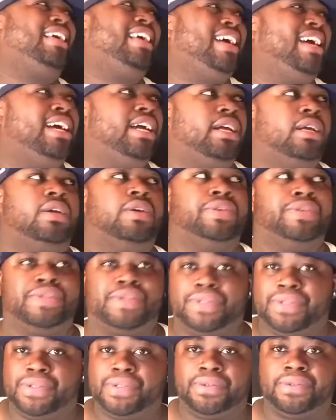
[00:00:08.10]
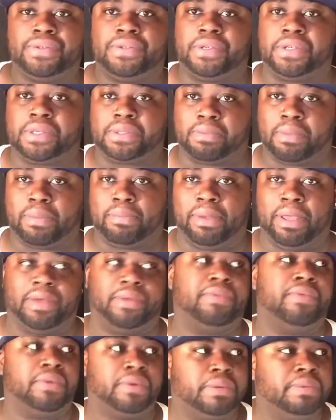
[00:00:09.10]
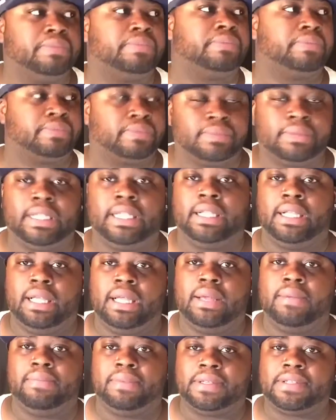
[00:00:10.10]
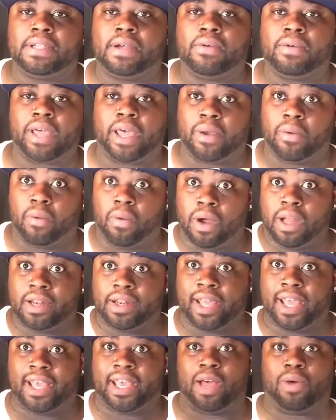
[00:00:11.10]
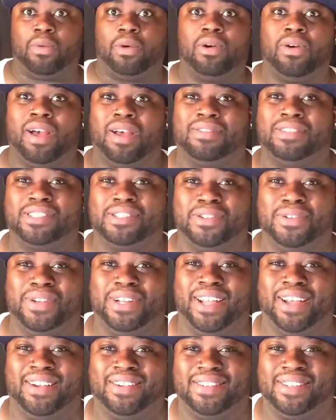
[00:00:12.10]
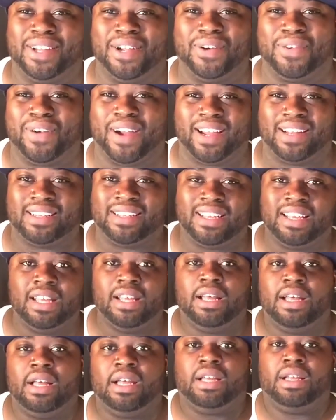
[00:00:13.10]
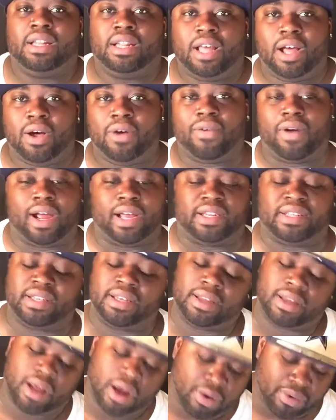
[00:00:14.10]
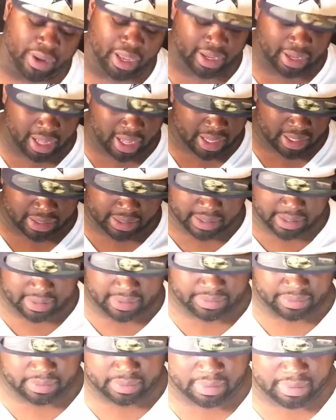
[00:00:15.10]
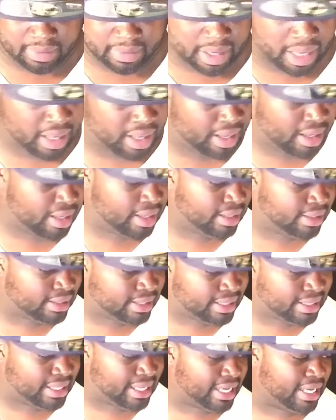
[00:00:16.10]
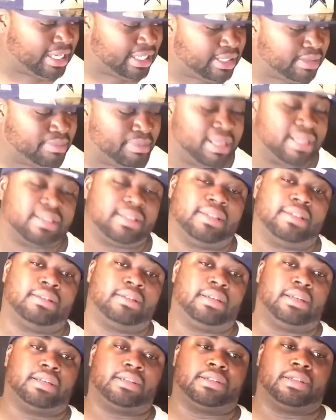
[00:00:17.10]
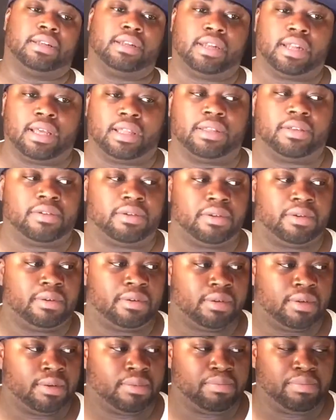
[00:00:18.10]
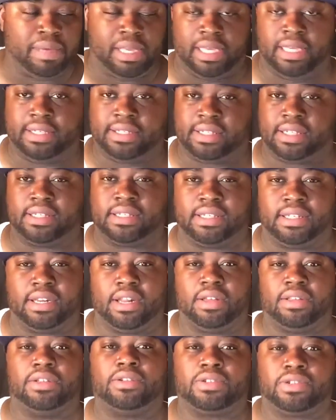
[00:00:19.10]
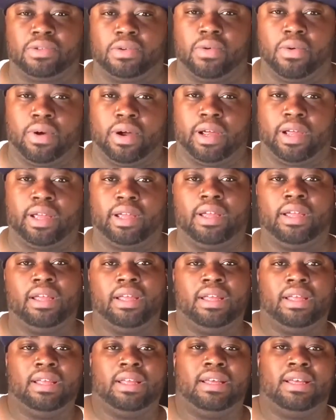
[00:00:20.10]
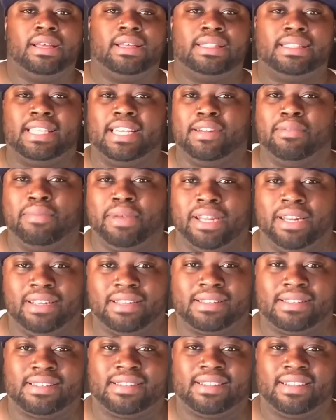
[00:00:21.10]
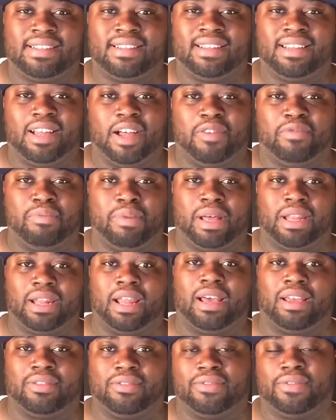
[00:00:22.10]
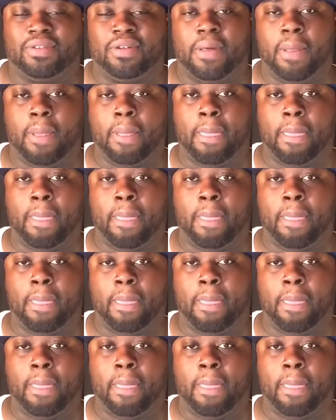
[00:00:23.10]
got. It's just my bedroom. But it's okay. One day I will have a studio. All right. All right. Okay, guys. Today's message is another piece, is another story. 10 minutes of my life.